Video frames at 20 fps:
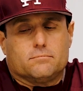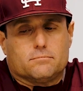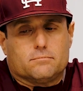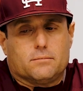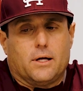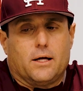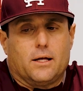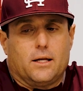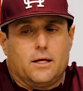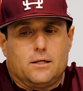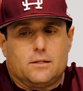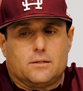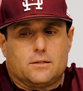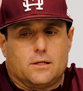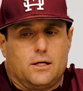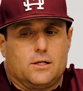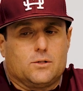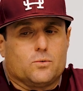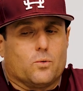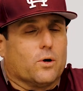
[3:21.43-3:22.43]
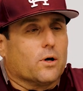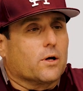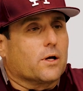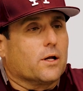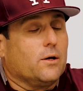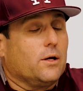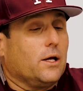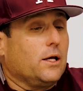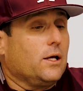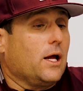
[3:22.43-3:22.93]
But he's
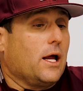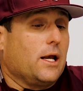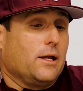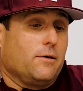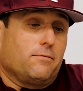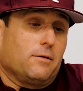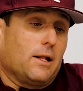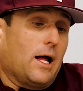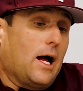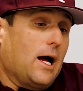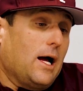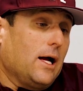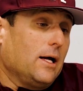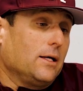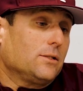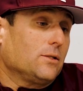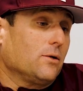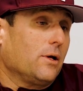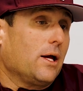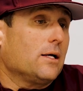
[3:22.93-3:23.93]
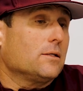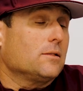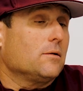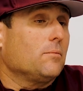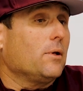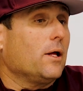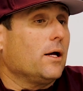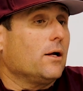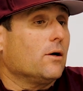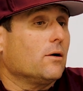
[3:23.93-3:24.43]
working, and he flies, so he has the
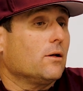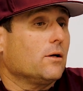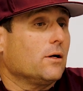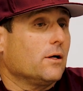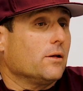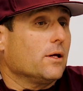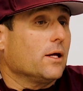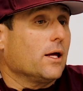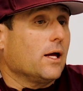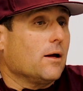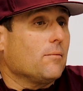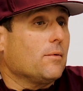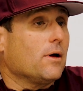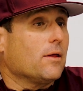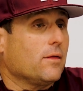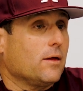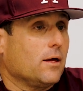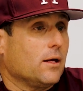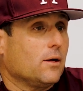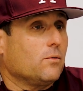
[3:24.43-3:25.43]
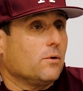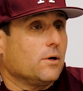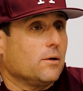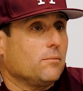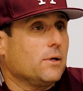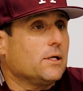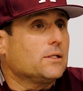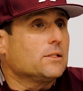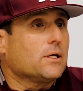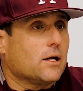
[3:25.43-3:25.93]
play earlier in the game, I think, where he
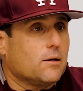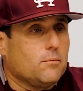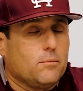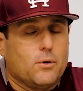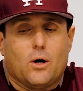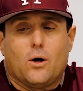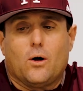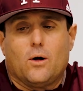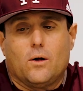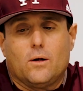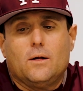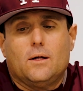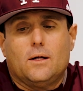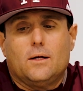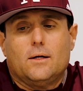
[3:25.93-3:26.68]
beats out a ball.